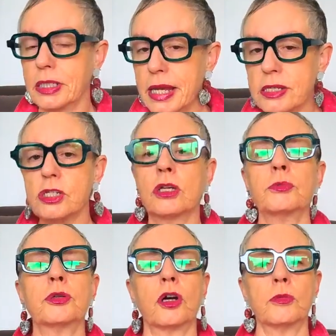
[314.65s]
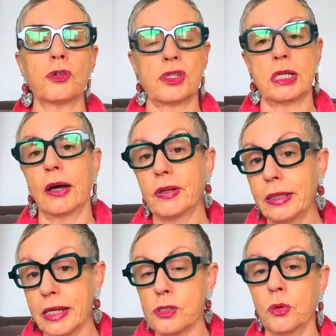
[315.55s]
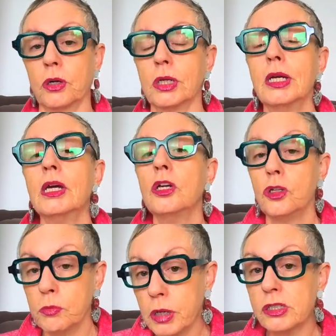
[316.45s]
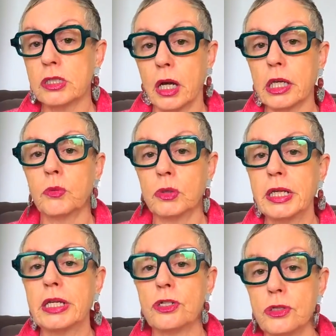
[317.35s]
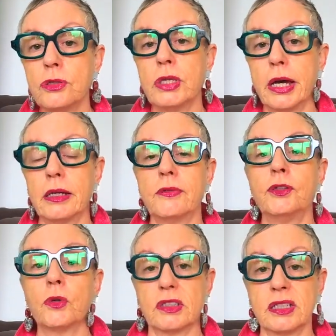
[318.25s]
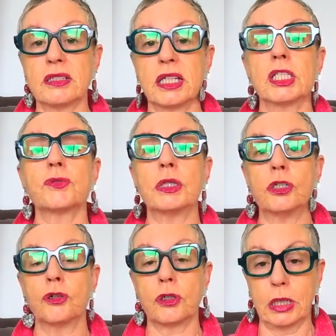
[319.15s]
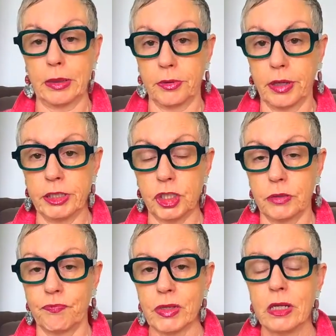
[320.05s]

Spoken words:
Yes, you can put on more staff. And guess what? You most likely will need to do that if you are successful in your collaboration.